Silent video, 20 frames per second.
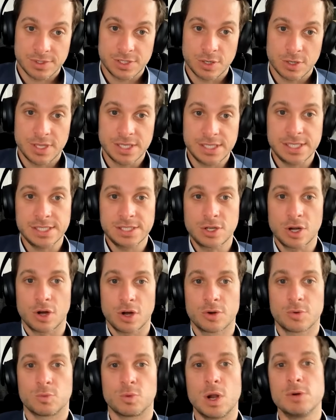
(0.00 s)
So this is
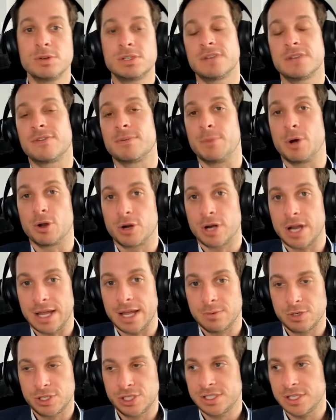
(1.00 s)
called Roast of a
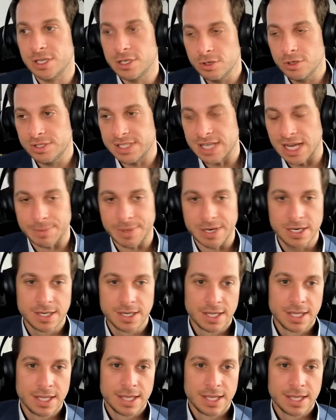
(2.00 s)
Motorhead, which is a new segment.